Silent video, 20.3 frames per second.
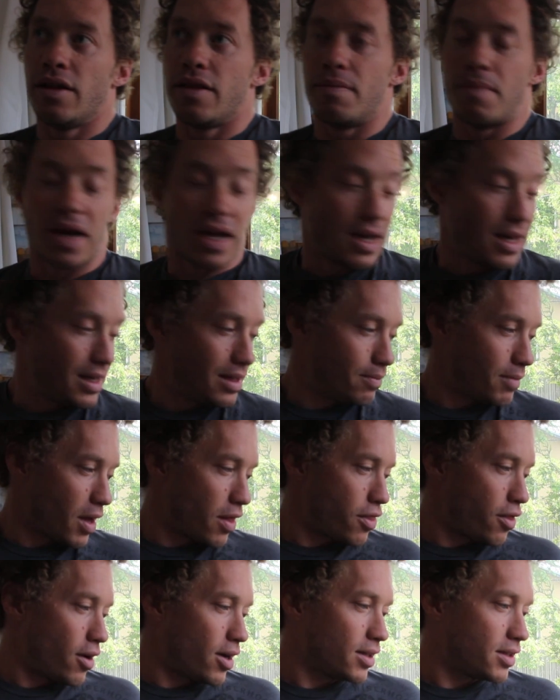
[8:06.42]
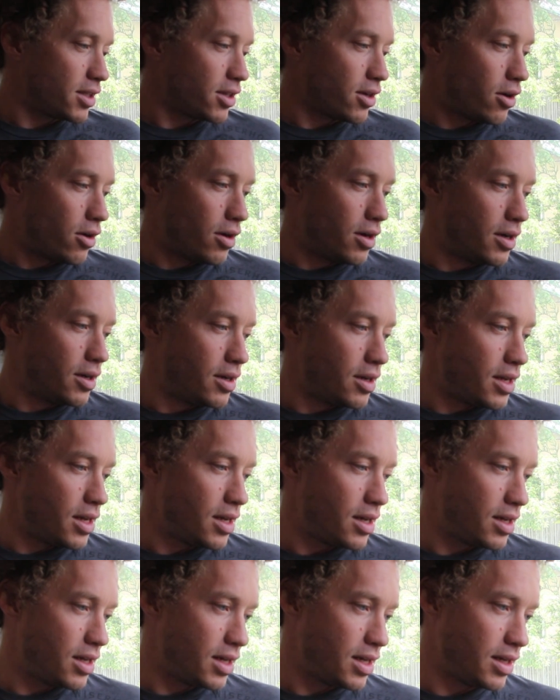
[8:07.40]
my thoughts on
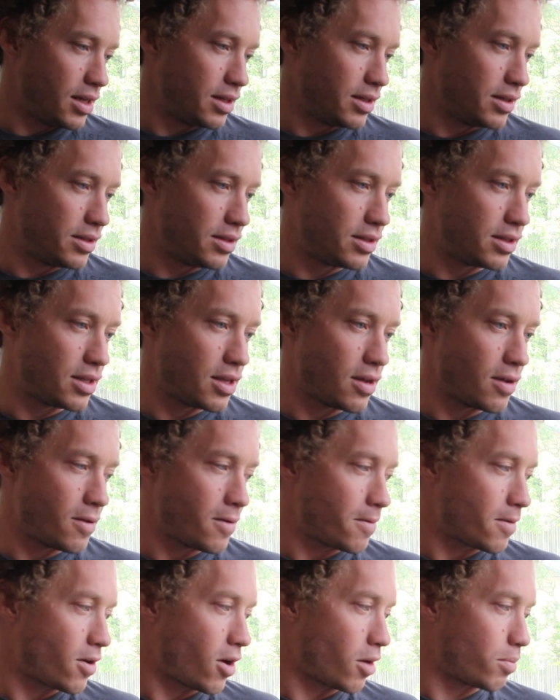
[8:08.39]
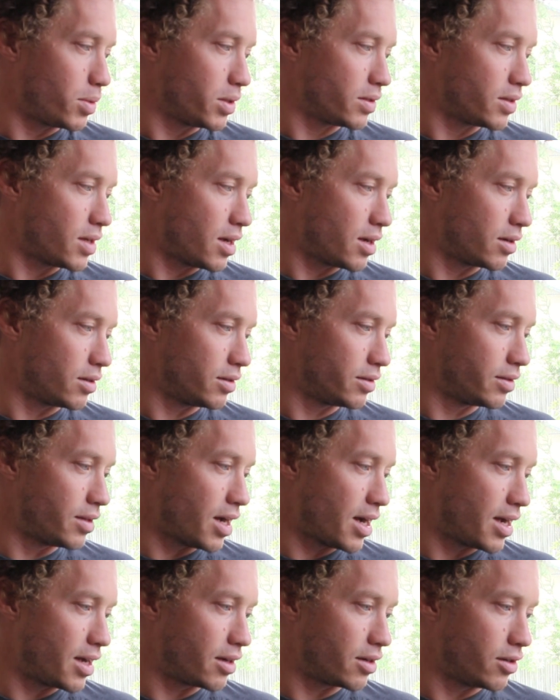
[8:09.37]
his carpal tunnel
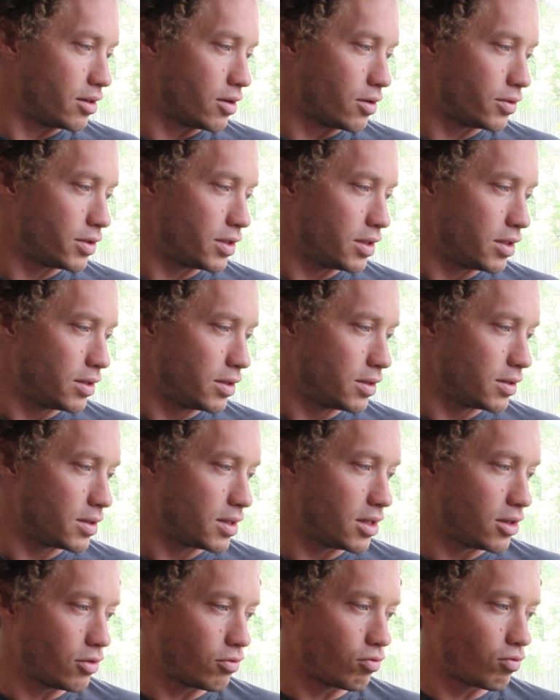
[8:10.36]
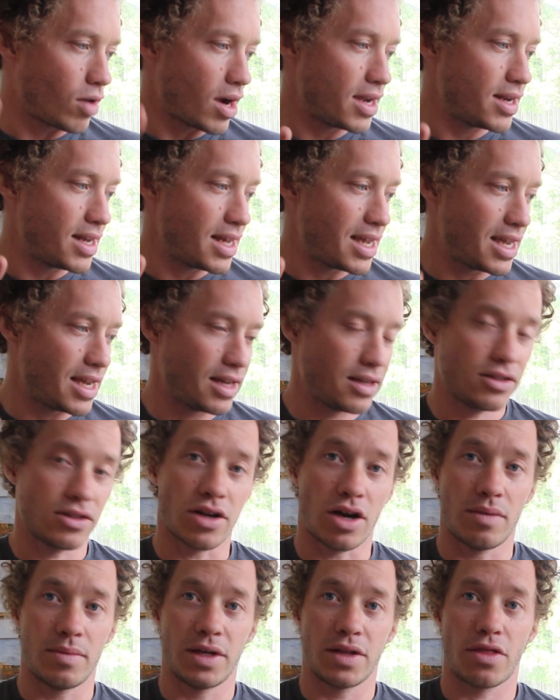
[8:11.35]
diagnosis in the right hand,
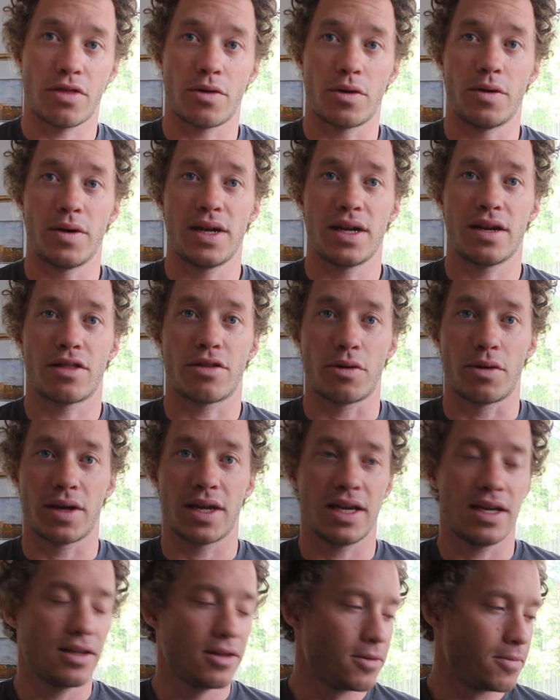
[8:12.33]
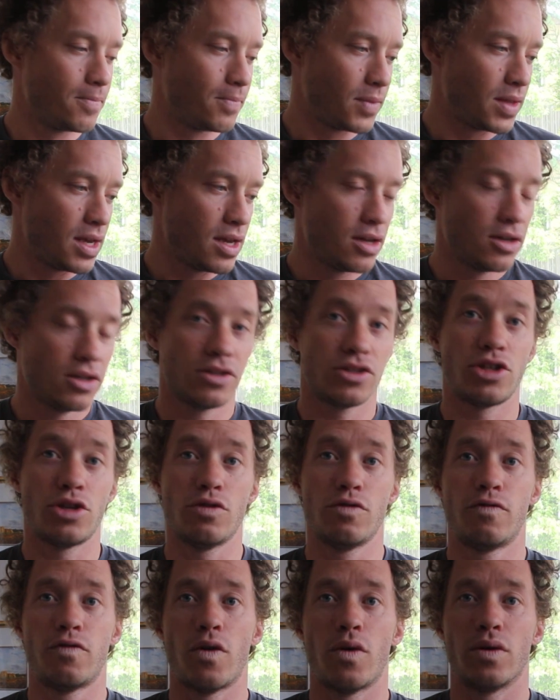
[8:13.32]
dominant throwing hand,
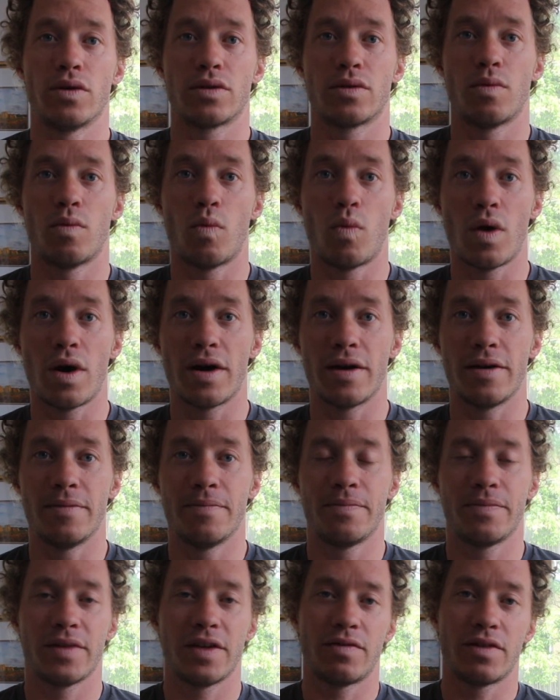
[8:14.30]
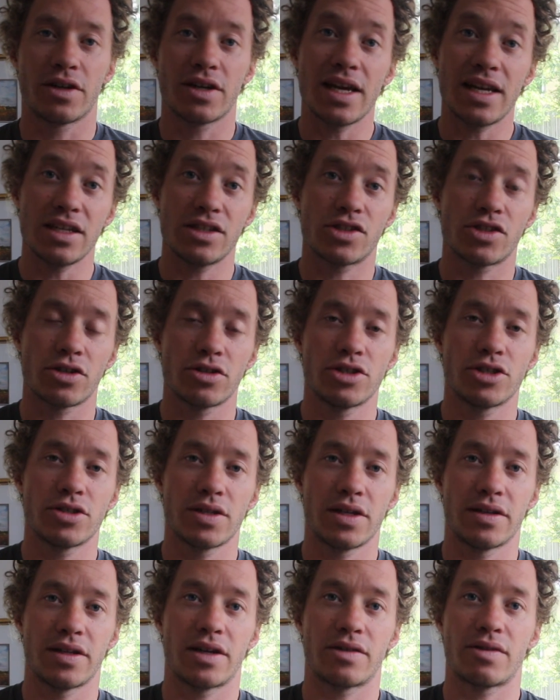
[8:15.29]
twofold. One, if you're getting surgery
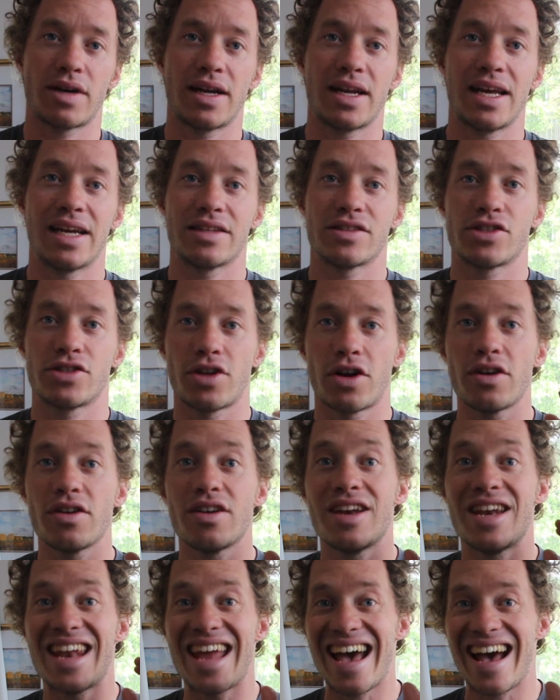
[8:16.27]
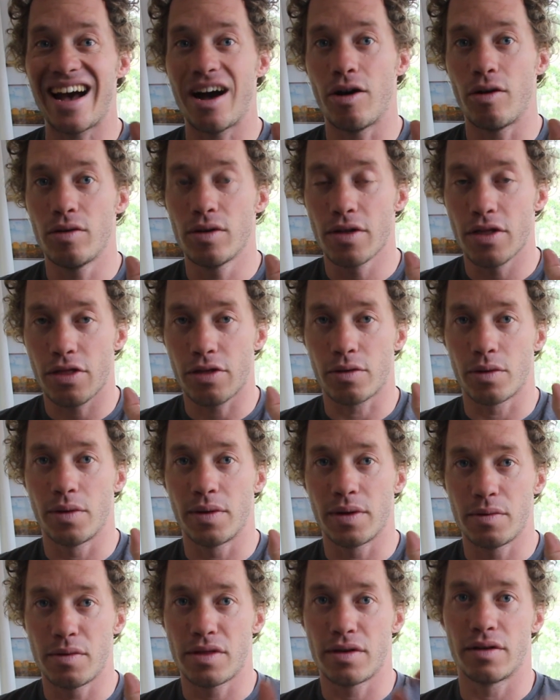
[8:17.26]
on that right hand, start now
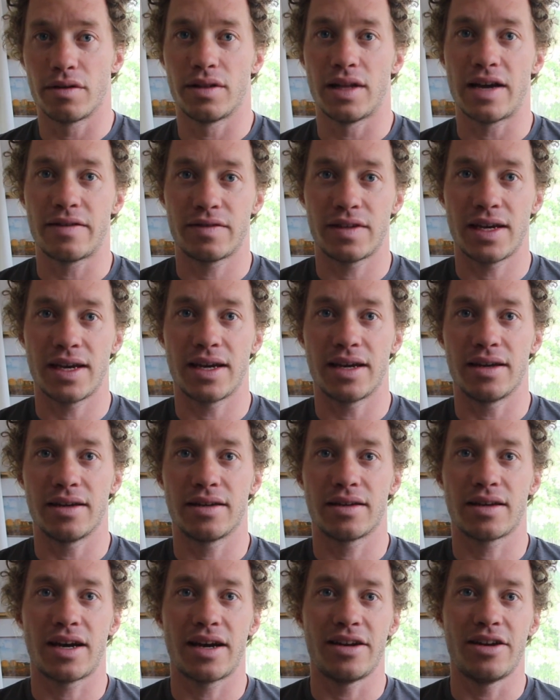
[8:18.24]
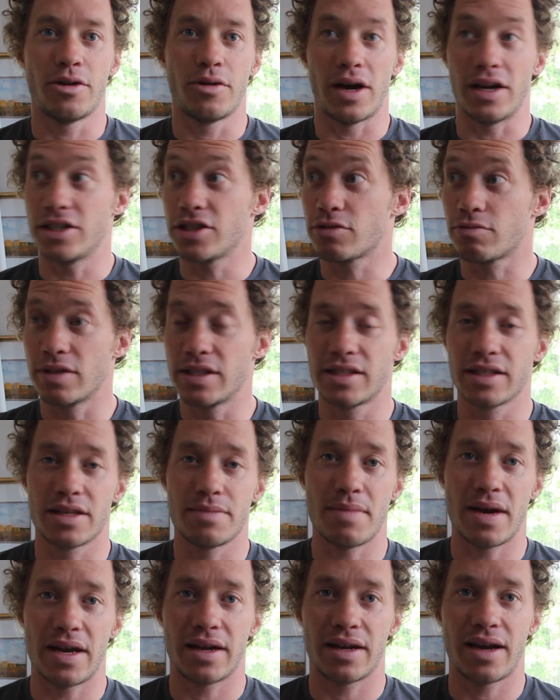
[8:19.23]
throwing with your left hand. I know I just recently
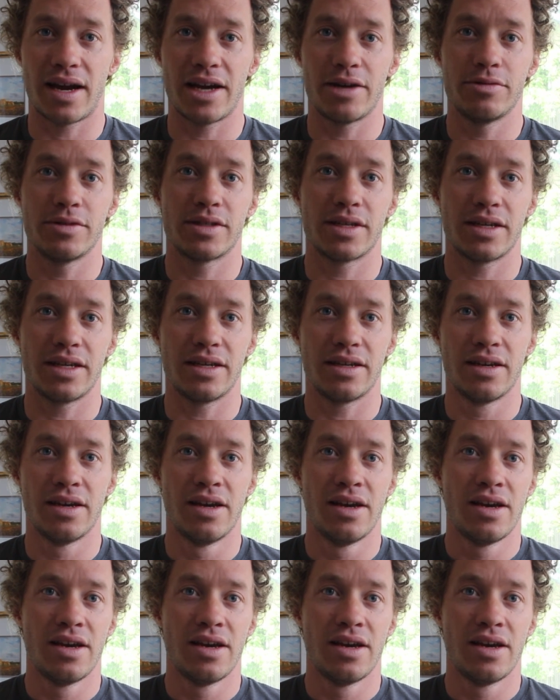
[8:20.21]
met a guy who was a